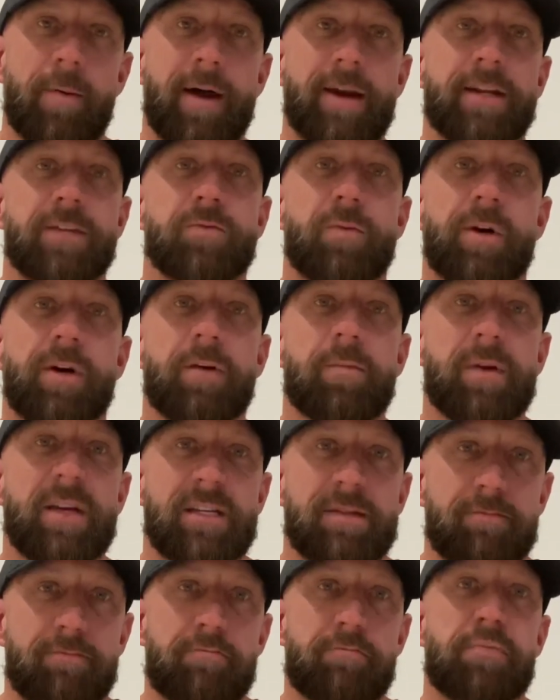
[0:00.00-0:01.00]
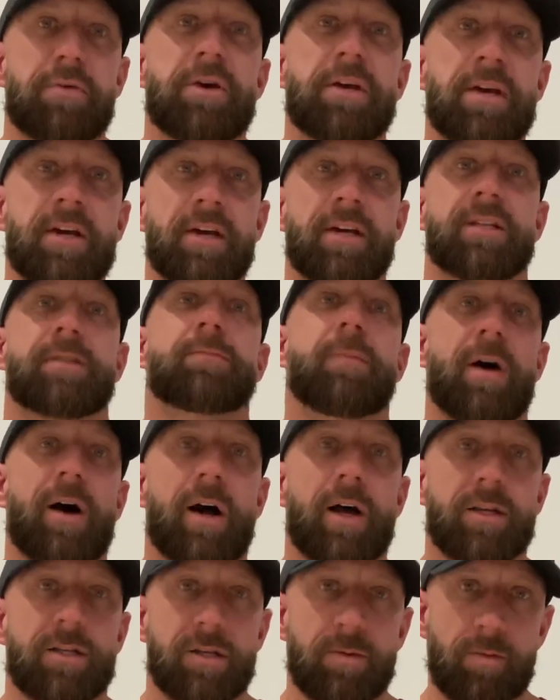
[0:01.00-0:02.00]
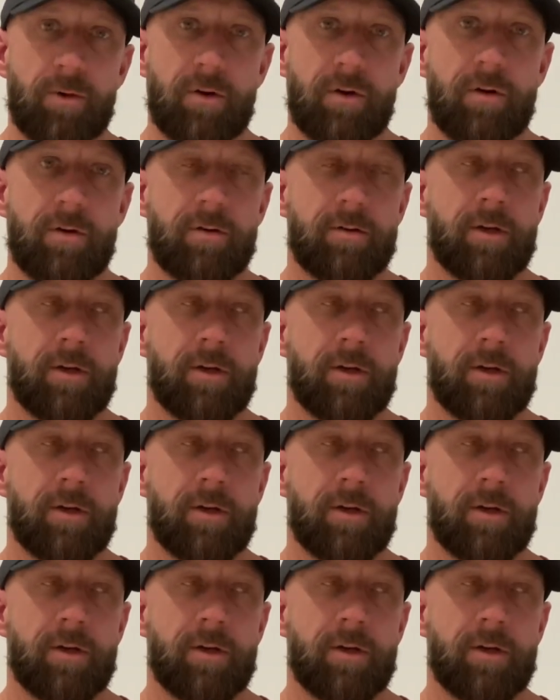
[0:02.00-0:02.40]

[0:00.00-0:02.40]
I just wanted to be as big as possible.